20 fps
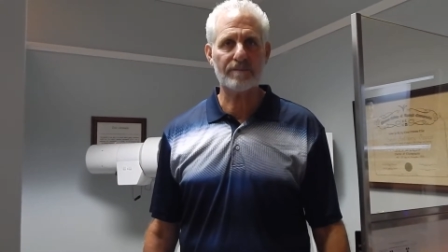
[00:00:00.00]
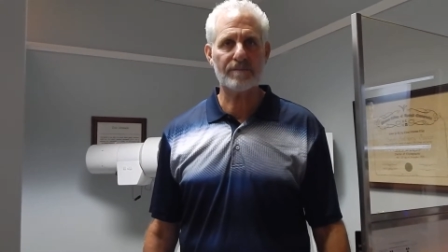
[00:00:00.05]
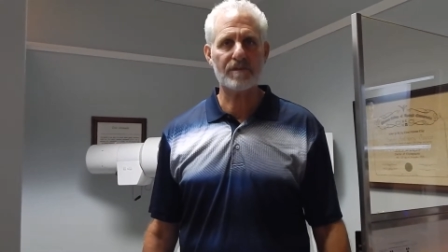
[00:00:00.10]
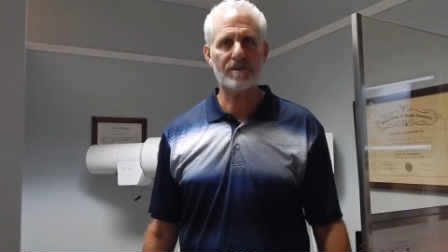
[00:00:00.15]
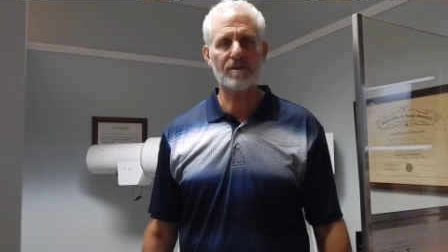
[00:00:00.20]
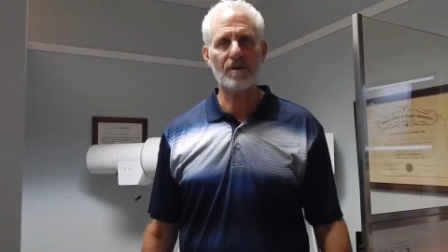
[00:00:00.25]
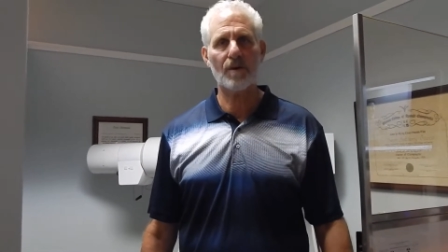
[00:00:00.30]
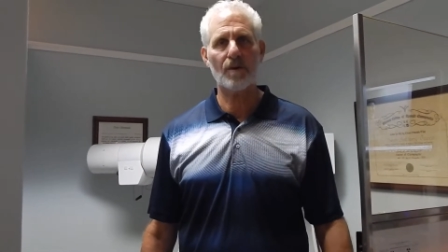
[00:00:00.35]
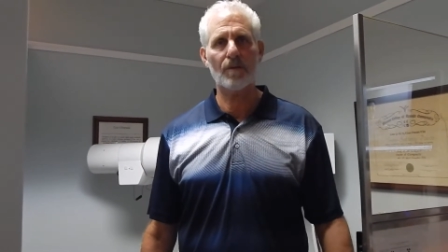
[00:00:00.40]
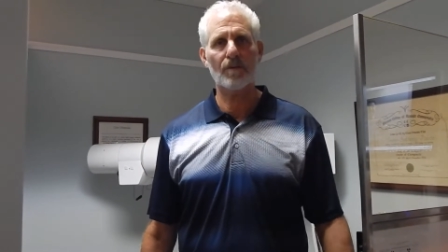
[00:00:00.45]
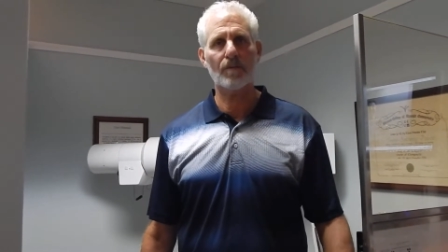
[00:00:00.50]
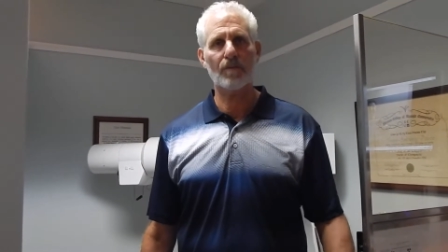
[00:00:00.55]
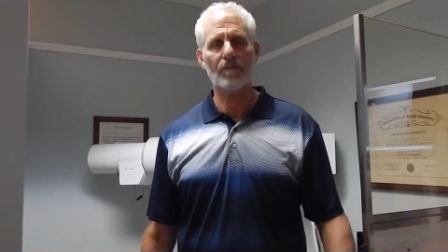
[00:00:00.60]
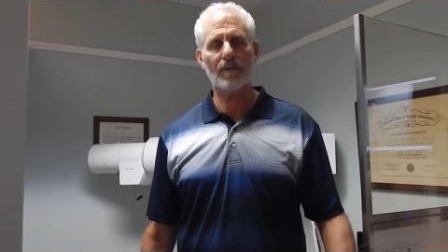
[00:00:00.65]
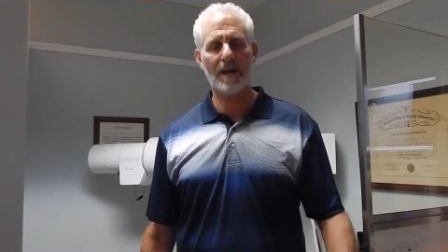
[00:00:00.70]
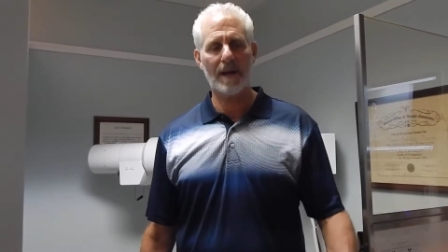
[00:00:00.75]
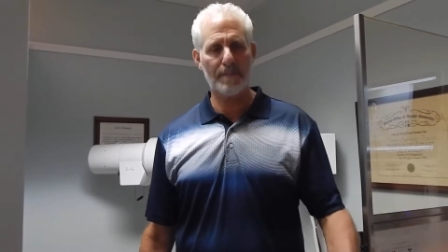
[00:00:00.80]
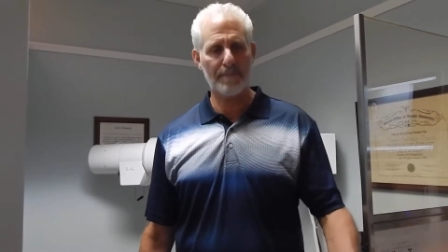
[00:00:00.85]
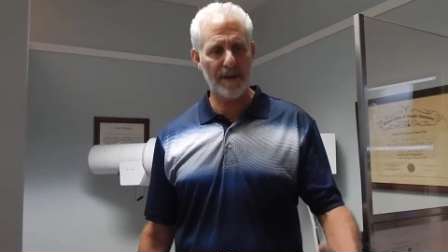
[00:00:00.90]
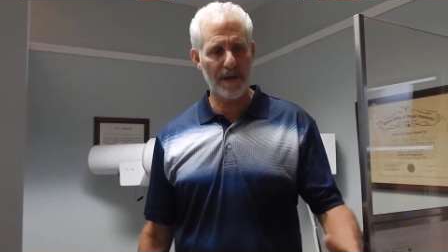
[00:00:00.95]
So
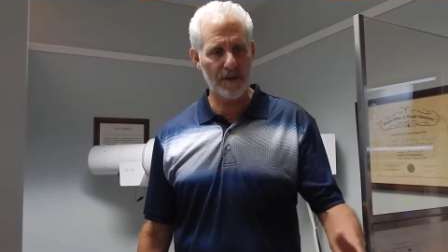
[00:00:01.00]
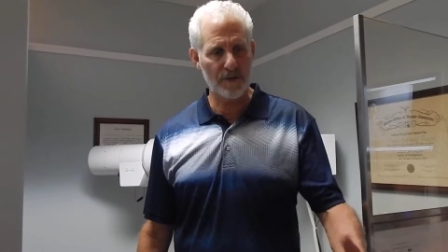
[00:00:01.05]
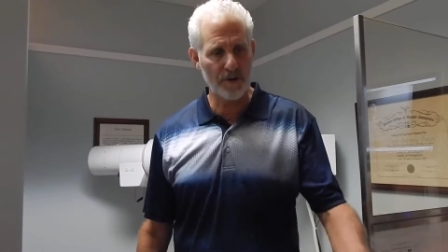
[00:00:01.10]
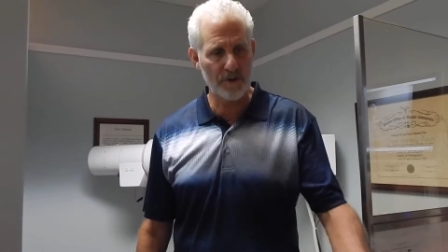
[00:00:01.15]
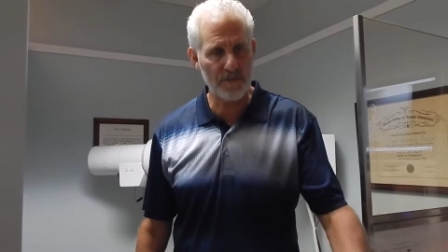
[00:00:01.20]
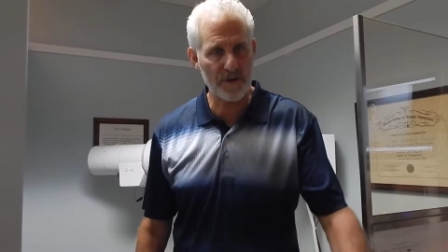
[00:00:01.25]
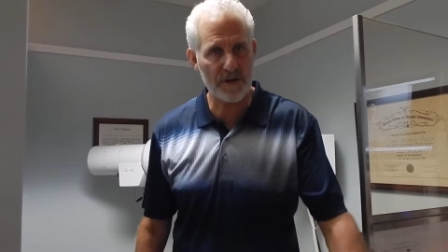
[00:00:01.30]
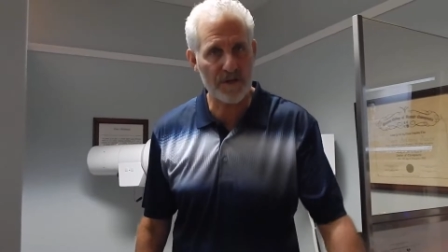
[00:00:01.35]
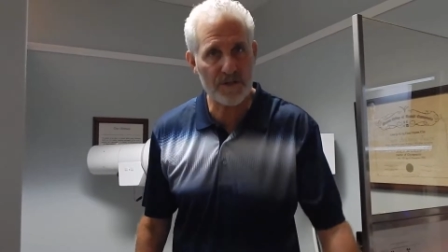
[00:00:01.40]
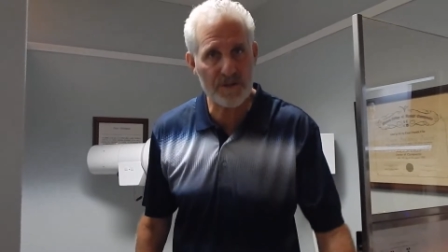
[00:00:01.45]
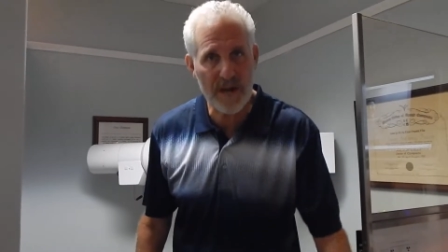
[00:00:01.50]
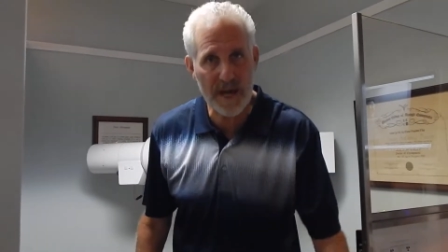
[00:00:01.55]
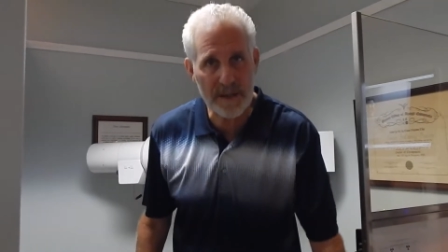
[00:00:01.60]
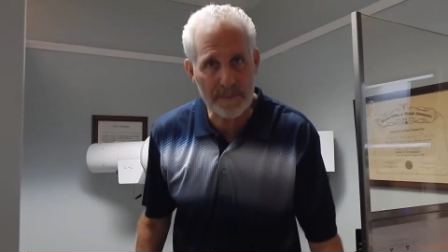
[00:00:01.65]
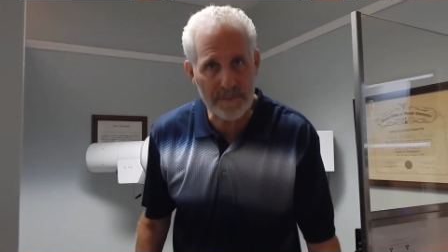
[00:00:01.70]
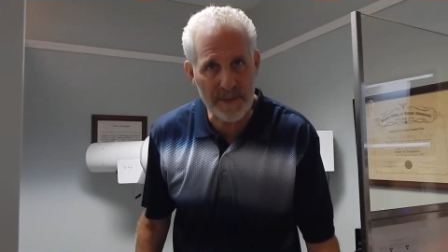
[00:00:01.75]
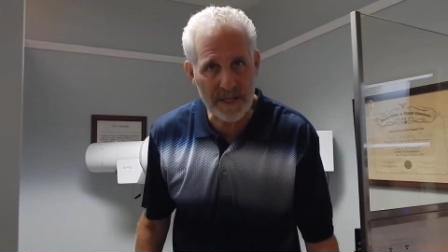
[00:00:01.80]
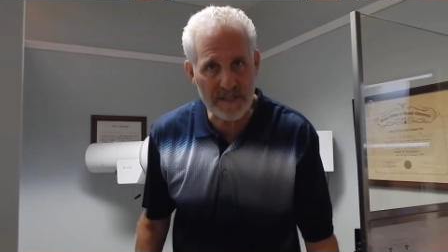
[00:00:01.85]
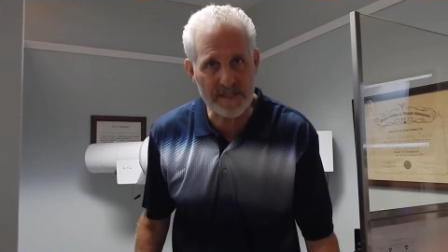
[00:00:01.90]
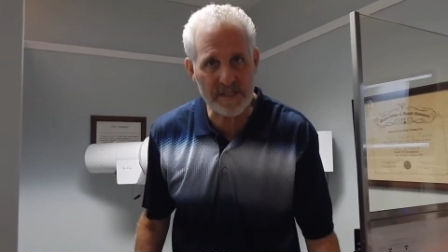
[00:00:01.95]
when I bend over to try to
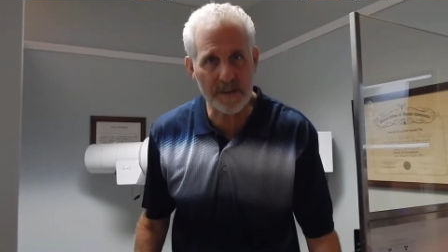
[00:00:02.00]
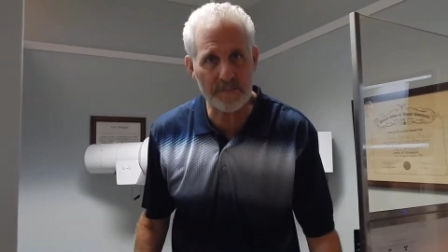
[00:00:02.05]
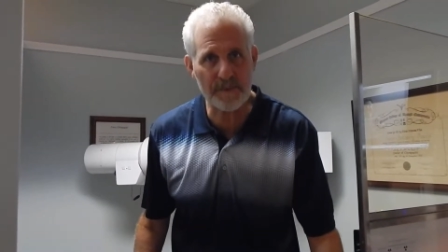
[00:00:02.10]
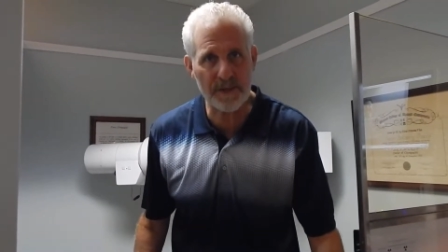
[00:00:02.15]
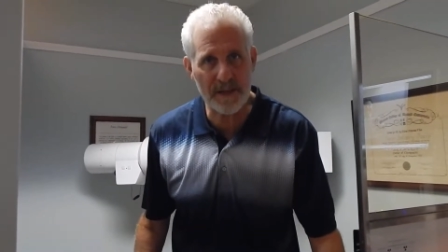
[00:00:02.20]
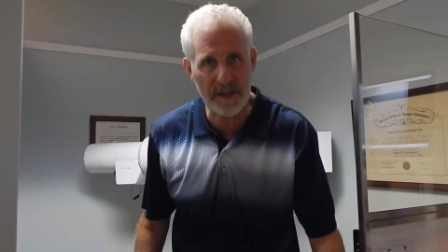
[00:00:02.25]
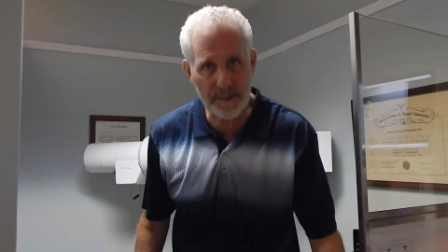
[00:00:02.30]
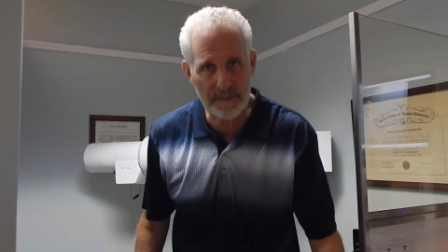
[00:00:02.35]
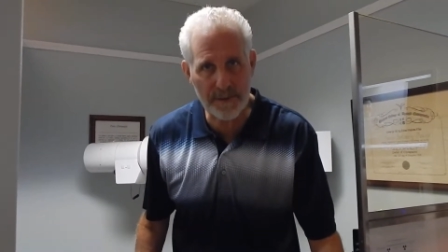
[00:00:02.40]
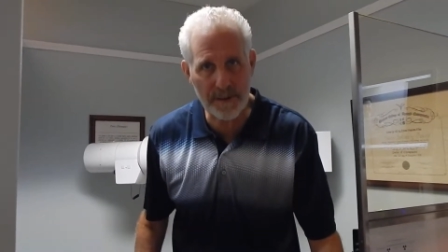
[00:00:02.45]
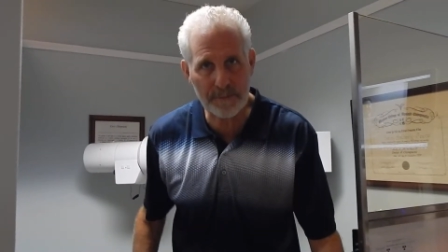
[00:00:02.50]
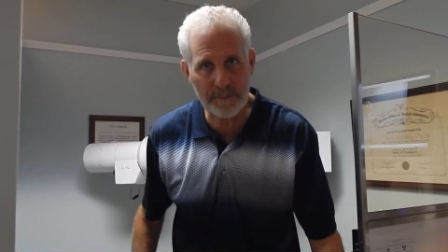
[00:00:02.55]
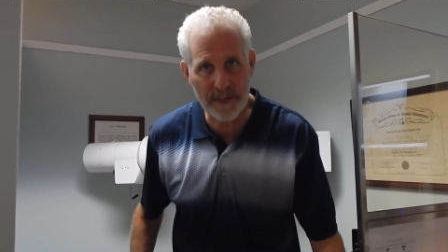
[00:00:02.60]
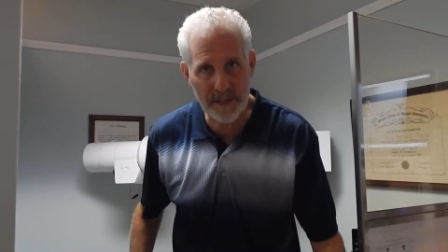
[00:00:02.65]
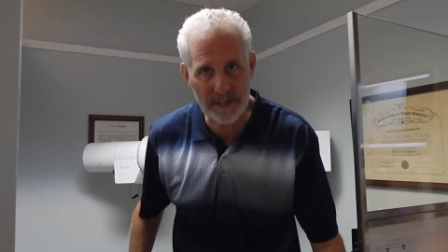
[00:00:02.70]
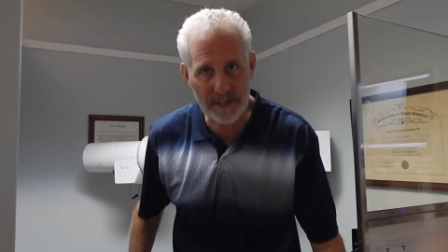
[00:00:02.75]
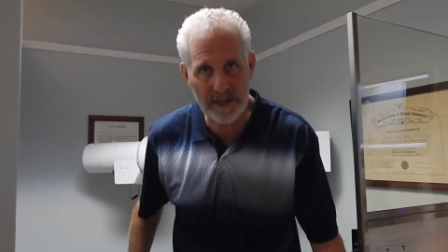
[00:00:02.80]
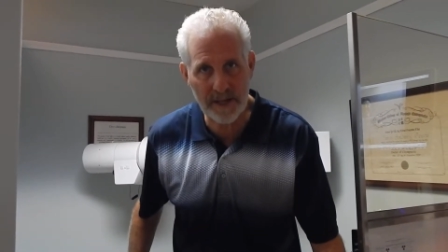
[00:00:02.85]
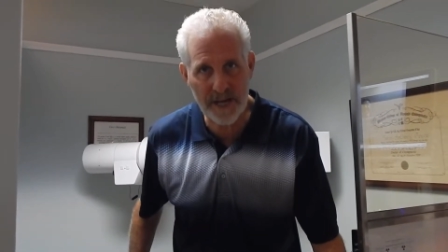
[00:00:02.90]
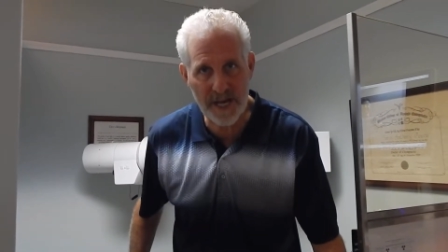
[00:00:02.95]
pick something up, I'm
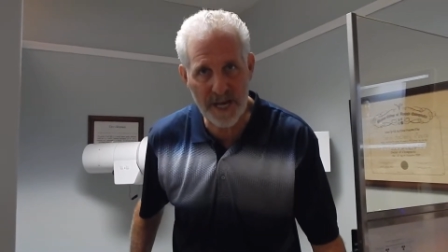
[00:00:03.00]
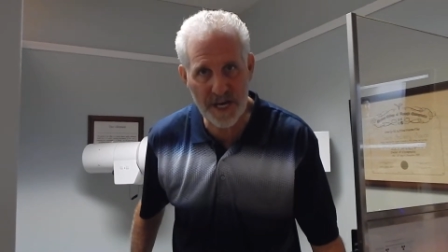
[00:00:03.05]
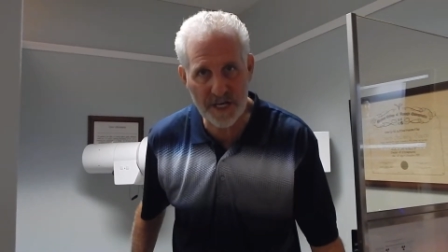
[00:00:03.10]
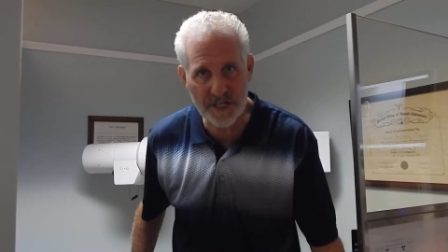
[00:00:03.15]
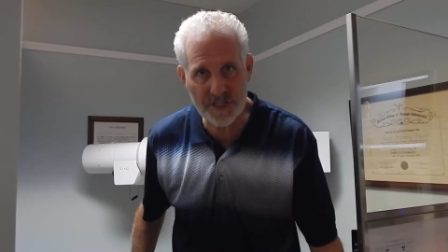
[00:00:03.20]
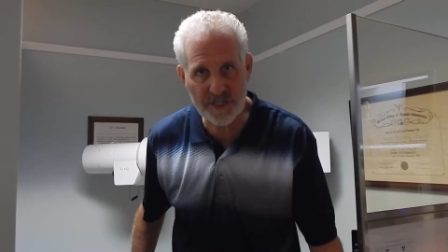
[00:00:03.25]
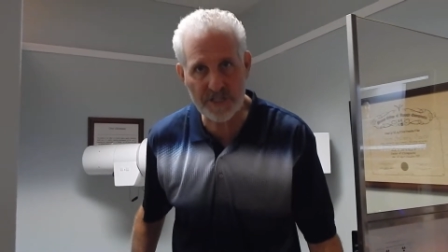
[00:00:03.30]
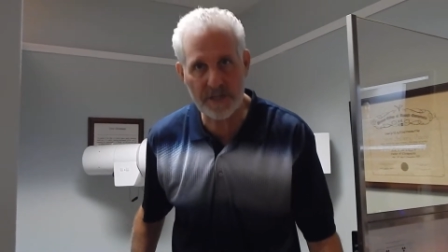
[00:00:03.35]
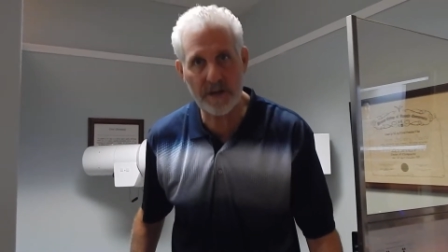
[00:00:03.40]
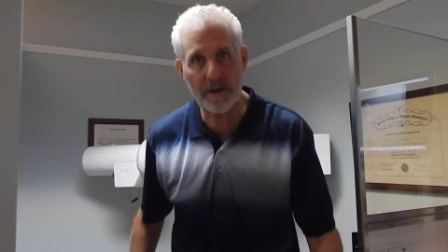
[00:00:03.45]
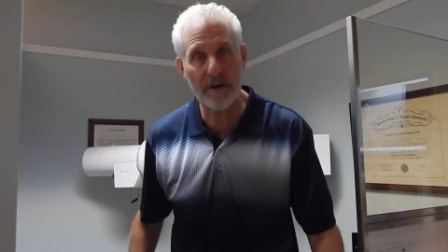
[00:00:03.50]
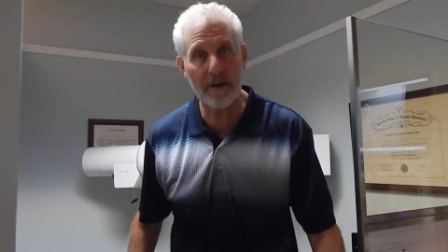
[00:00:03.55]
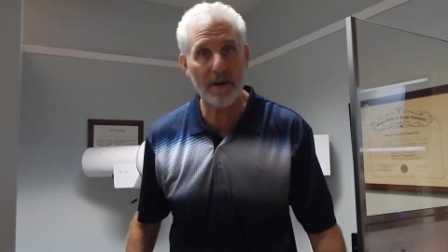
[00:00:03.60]
getting a hitch